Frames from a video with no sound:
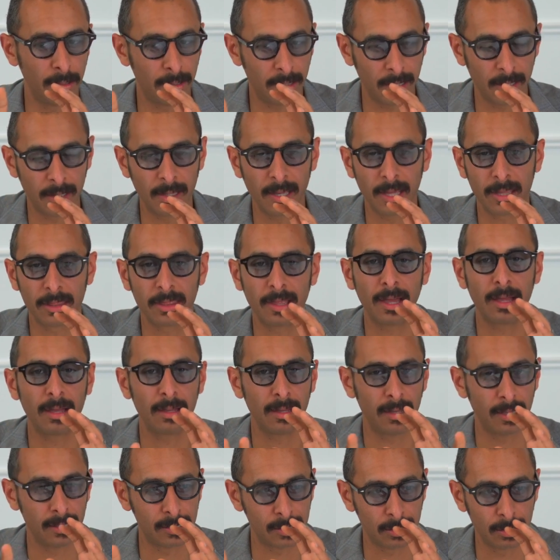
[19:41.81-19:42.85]
you can get
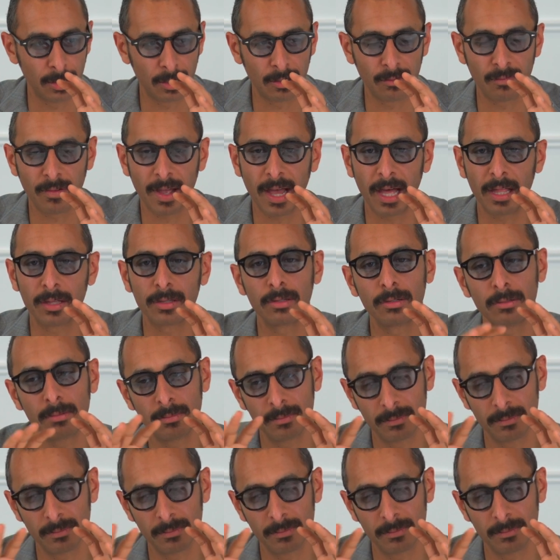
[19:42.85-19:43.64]
that, it's good value,